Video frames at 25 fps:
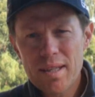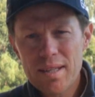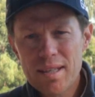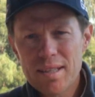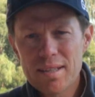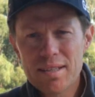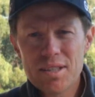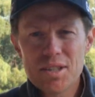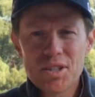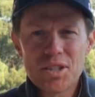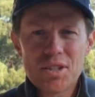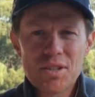the weather
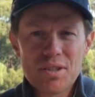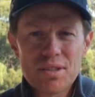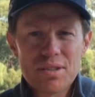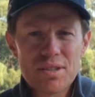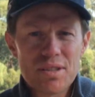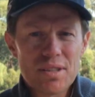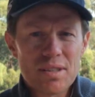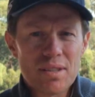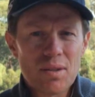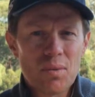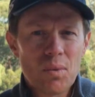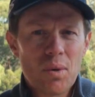
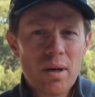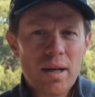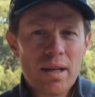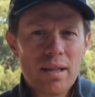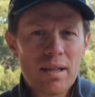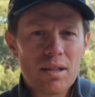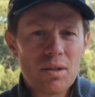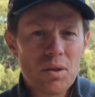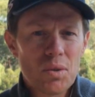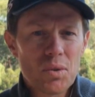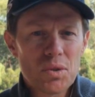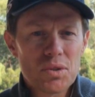conditions and the
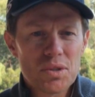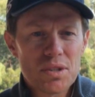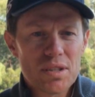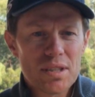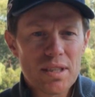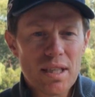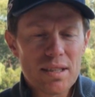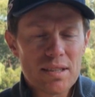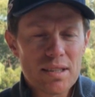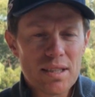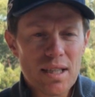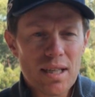way the course
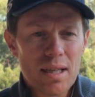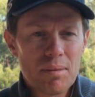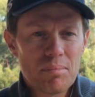sets